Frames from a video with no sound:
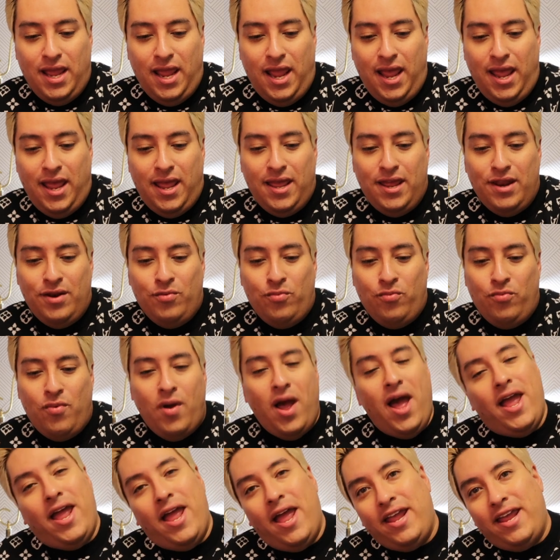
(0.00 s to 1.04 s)
and
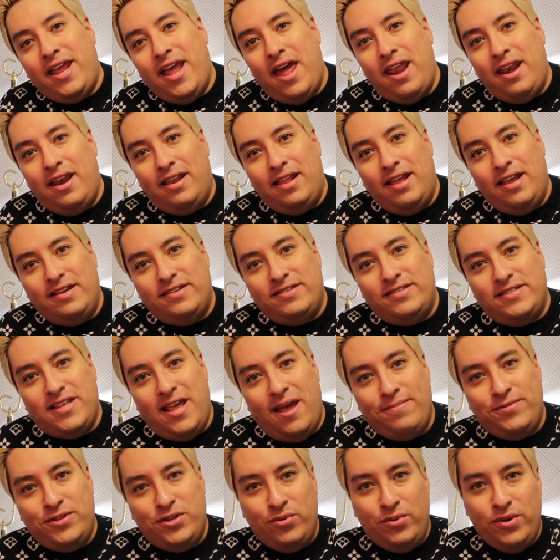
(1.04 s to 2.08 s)
why I kind of like
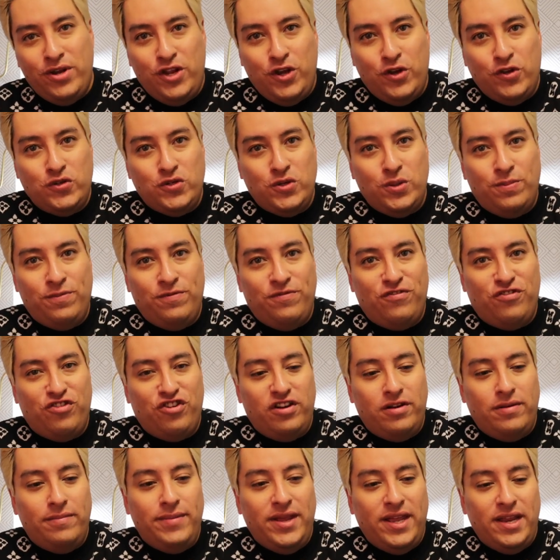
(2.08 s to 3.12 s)
stopped doing YouTube for
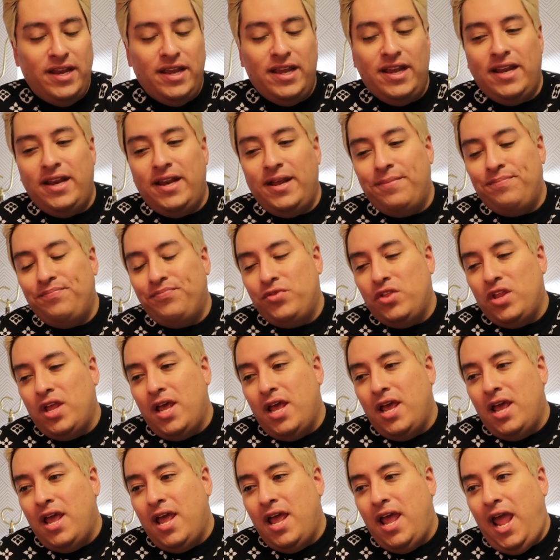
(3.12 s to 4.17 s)
a minute
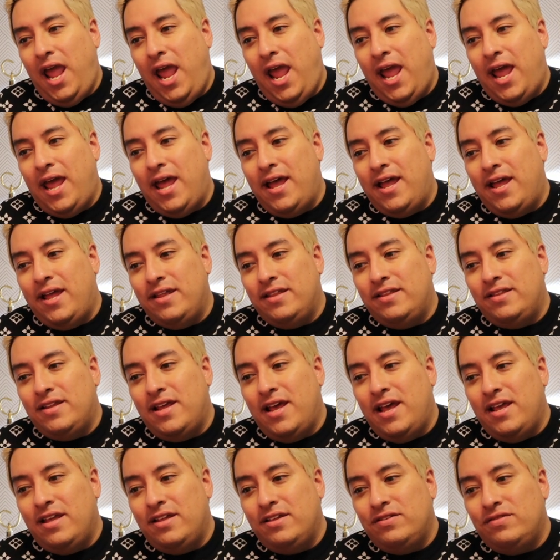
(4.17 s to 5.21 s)

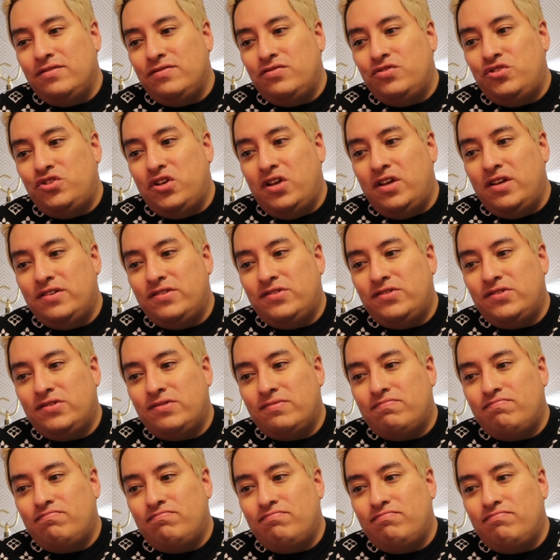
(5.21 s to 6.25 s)
and
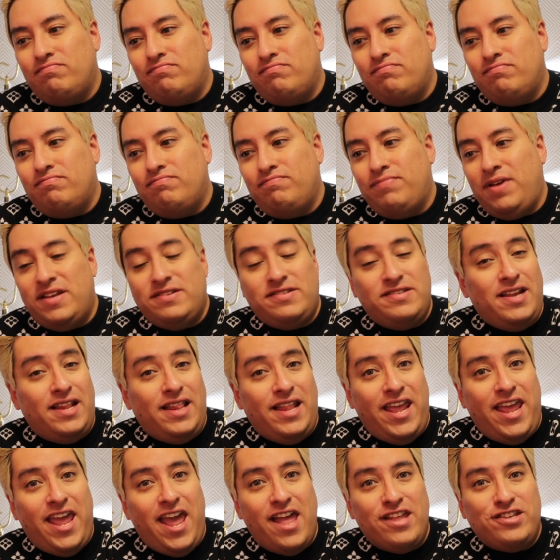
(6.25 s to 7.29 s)
just
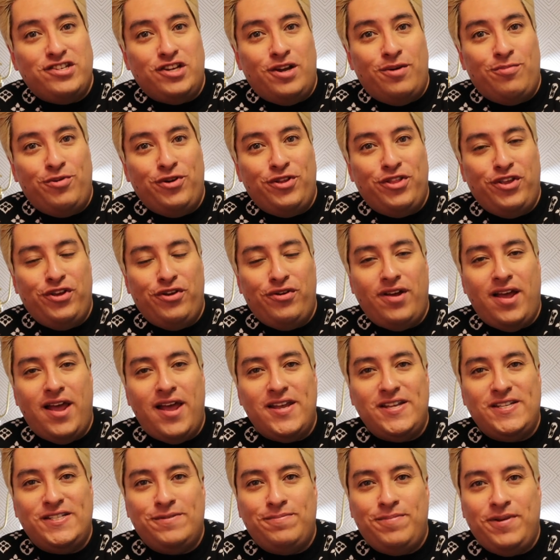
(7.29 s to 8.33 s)
basically catch up with you
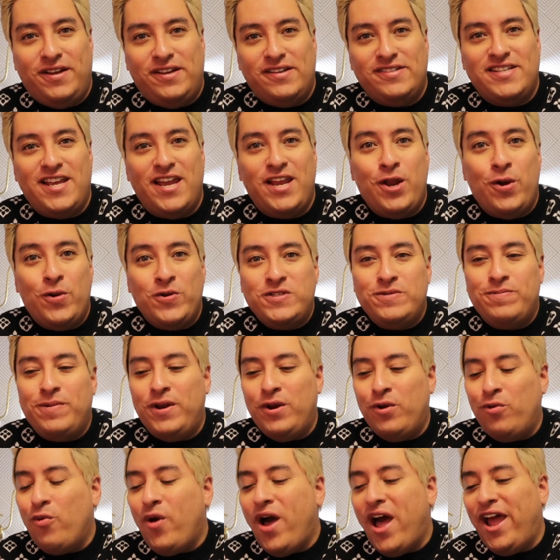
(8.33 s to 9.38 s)
guys because I know it's
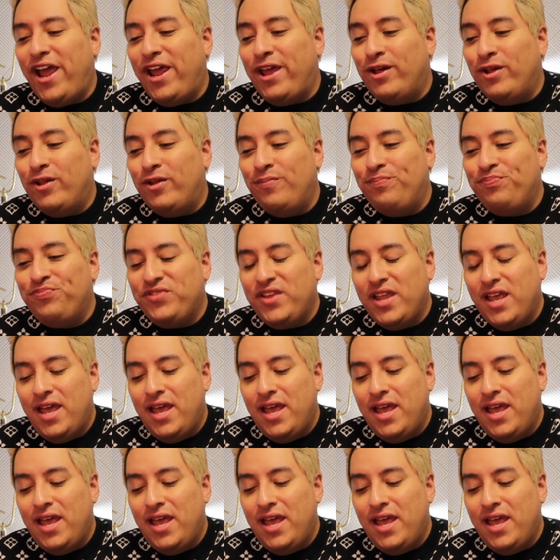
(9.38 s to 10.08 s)
been a while